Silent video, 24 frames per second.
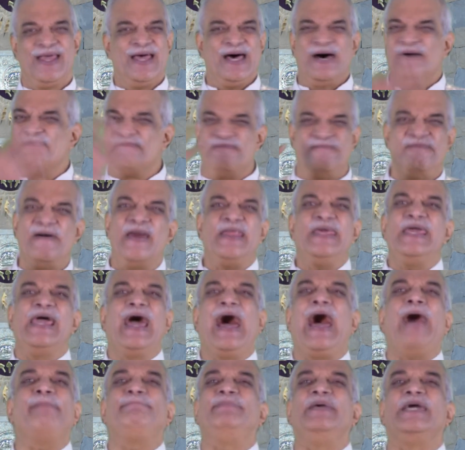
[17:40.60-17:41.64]
A very
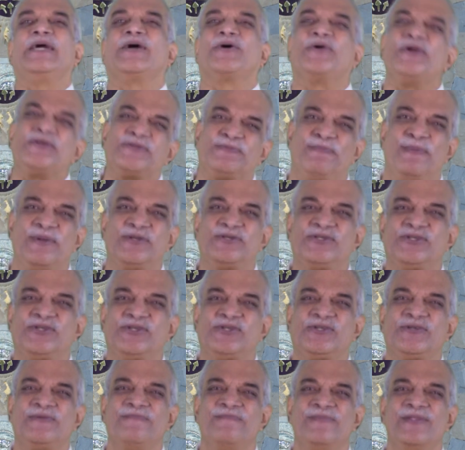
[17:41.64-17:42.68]
happy
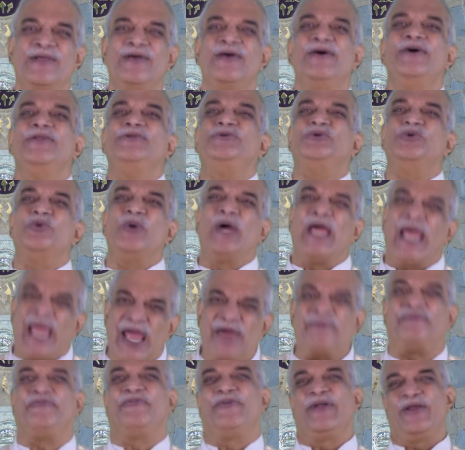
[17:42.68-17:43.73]
Christmas to
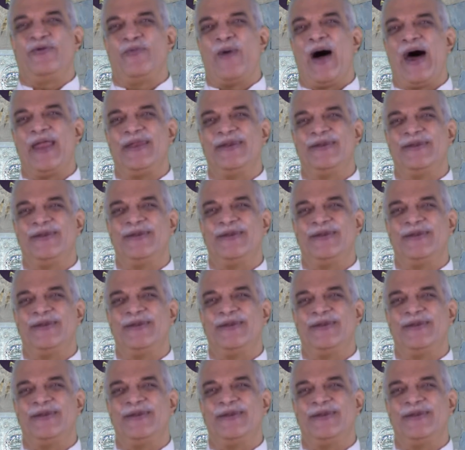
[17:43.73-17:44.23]
everyone.